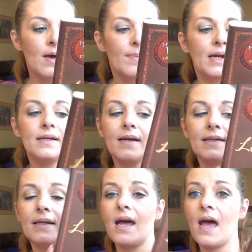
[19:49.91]
but it
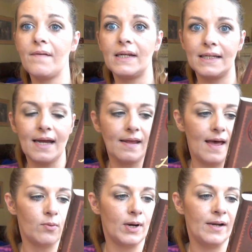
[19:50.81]
doesn't have to stay
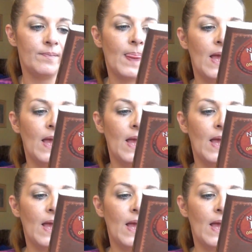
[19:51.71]
that way.